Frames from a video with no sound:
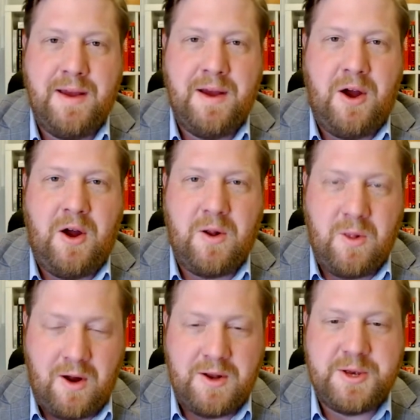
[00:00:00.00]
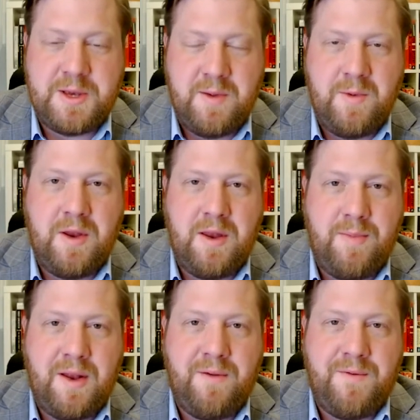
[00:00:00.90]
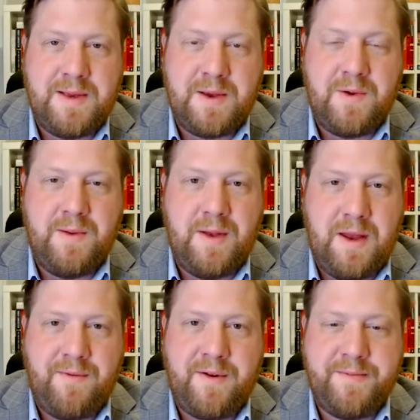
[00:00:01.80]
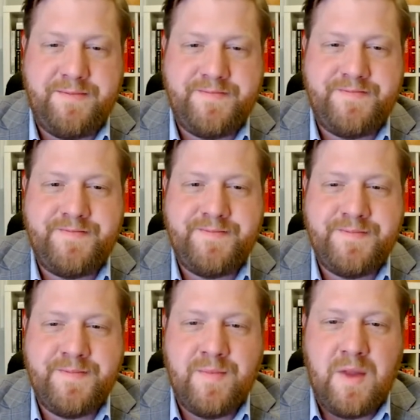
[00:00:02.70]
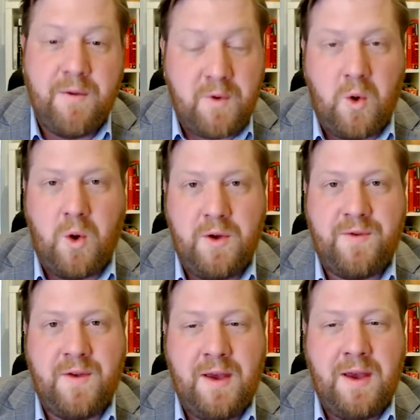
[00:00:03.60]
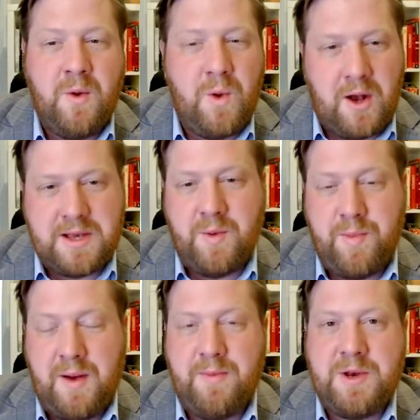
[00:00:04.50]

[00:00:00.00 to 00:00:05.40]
our largest community benefits agreement ever. Of course, we also publish